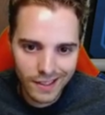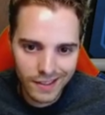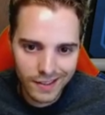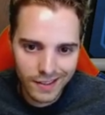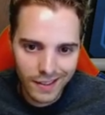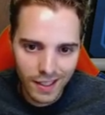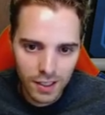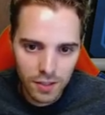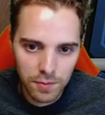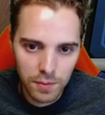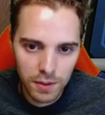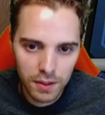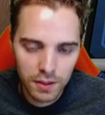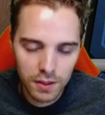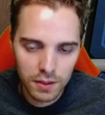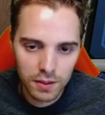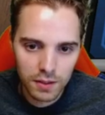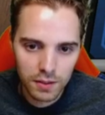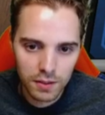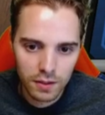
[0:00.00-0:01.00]
Attachment
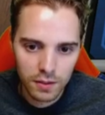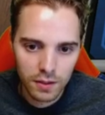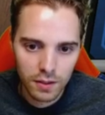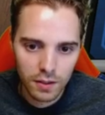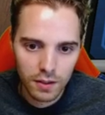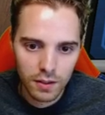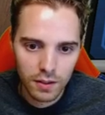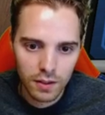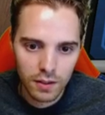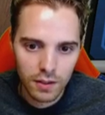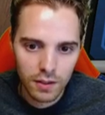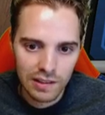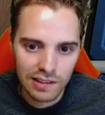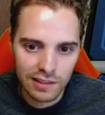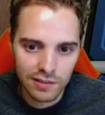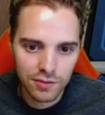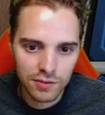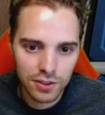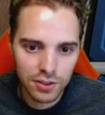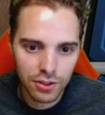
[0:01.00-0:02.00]

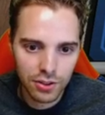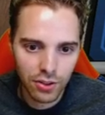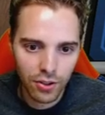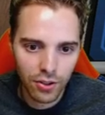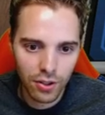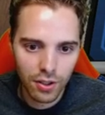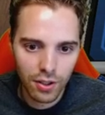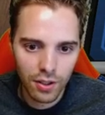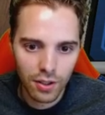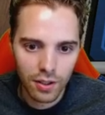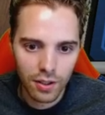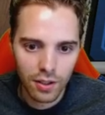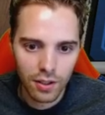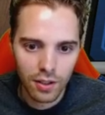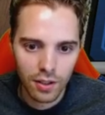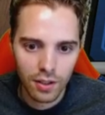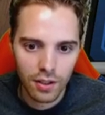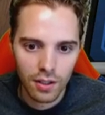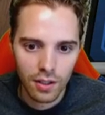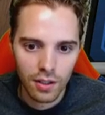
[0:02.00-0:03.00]
of the turn.
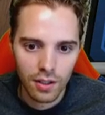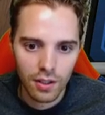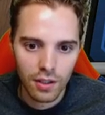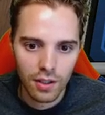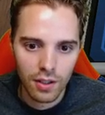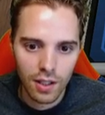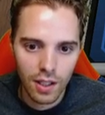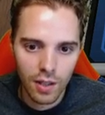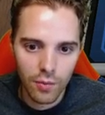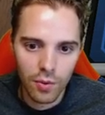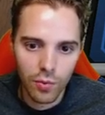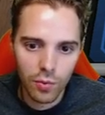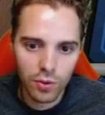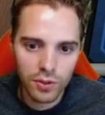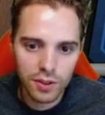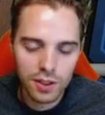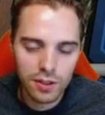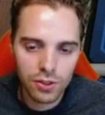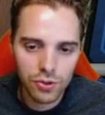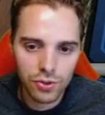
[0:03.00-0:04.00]
And we will
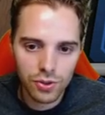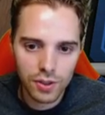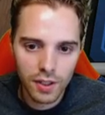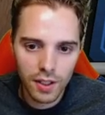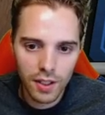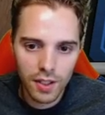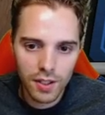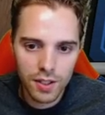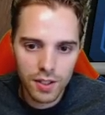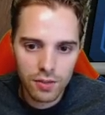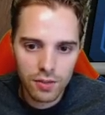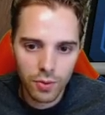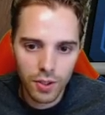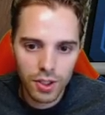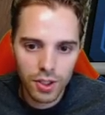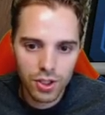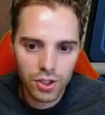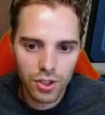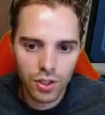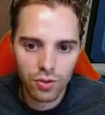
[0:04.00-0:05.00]
need to use energy
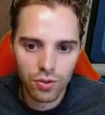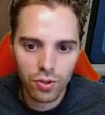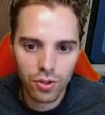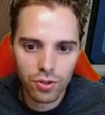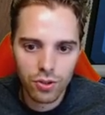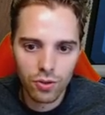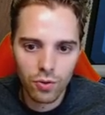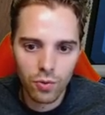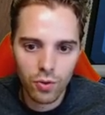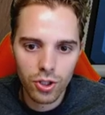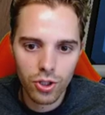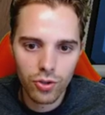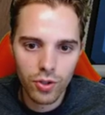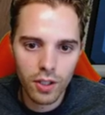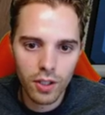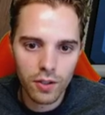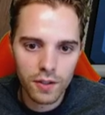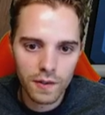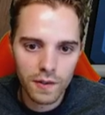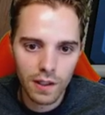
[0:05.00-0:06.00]
switch in order to
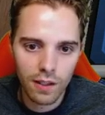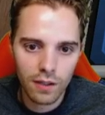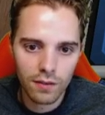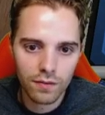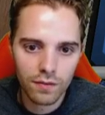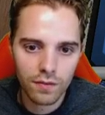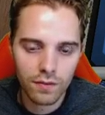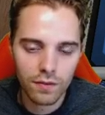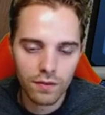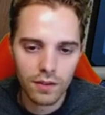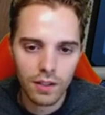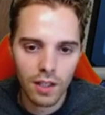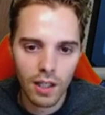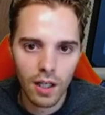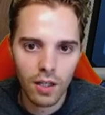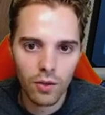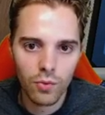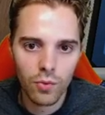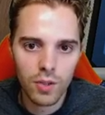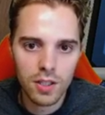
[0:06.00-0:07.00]
retreat ourselves.
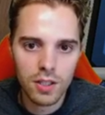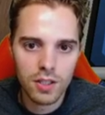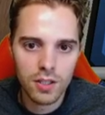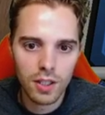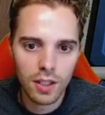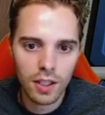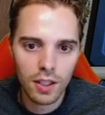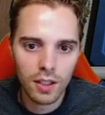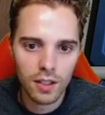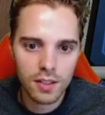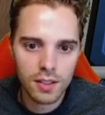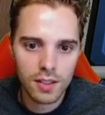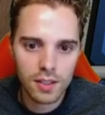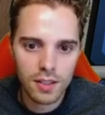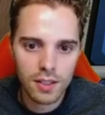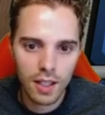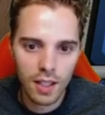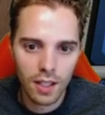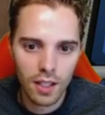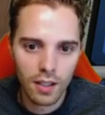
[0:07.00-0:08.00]
How ridiculous
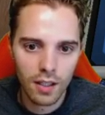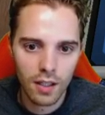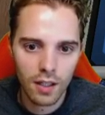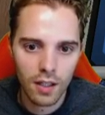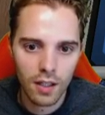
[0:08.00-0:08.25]
is that?